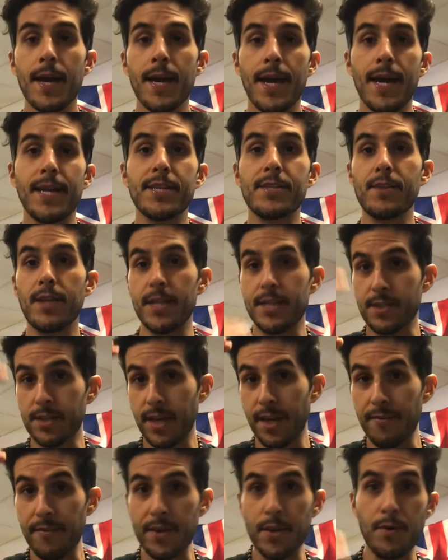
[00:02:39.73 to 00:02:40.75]
And it's, it's
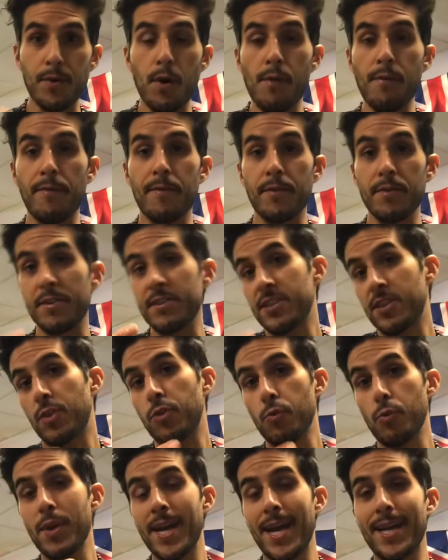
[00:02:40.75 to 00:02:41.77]
giving you an overview. There's
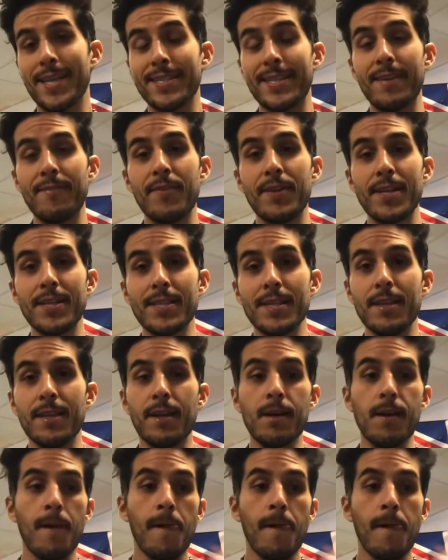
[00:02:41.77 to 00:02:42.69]
three activities in there.